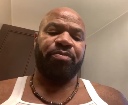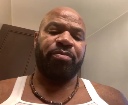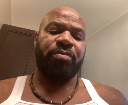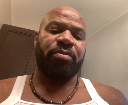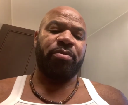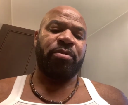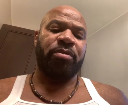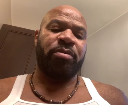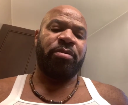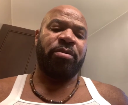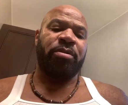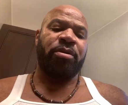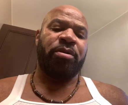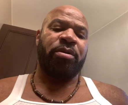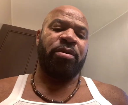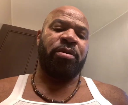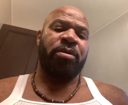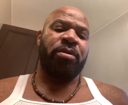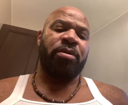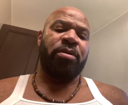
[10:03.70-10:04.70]

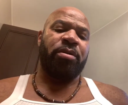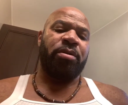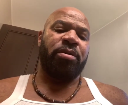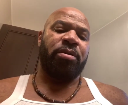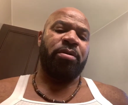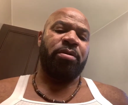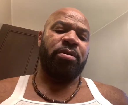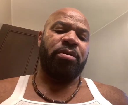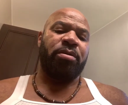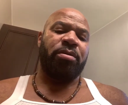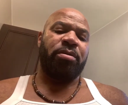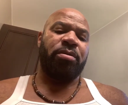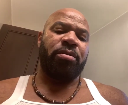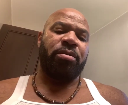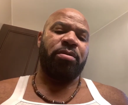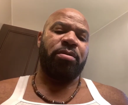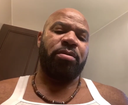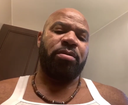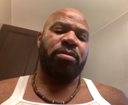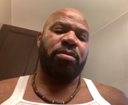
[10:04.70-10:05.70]

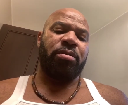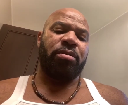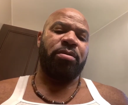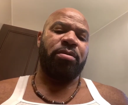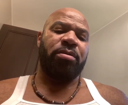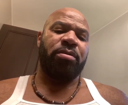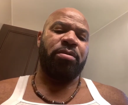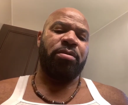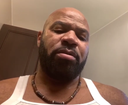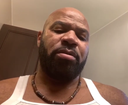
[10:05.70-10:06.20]
(no one is talking)